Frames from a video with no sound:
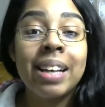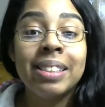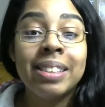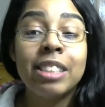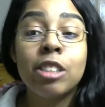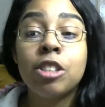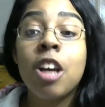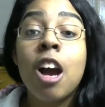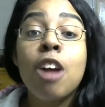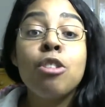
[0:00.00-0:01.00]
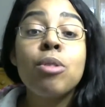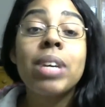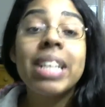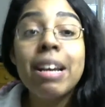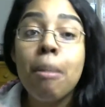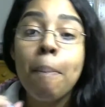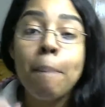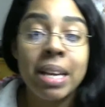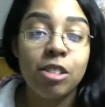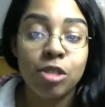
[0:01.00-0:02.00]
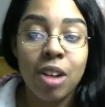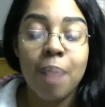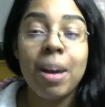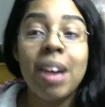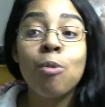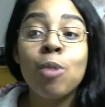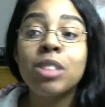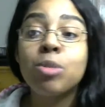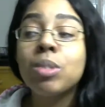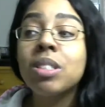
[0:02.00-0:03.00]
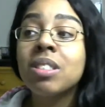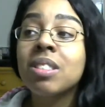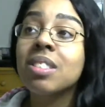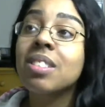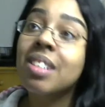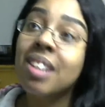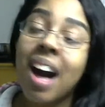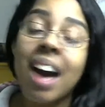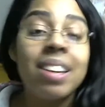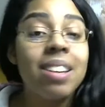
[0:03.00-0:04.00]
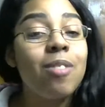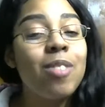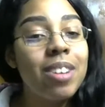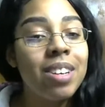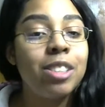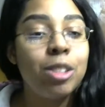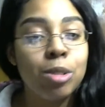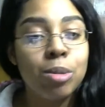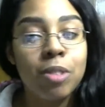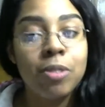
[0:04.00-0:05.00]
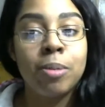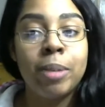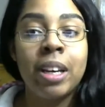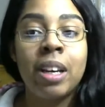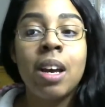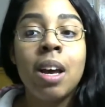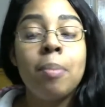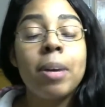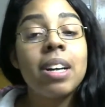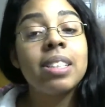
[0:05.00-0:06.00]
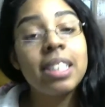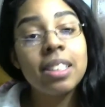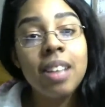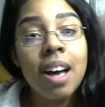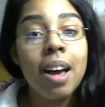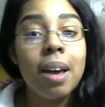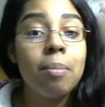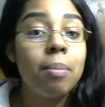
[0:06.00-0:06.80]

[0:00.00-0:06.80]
zilch. You can hear a pin drop, which was kind of very unusual for me because at the time,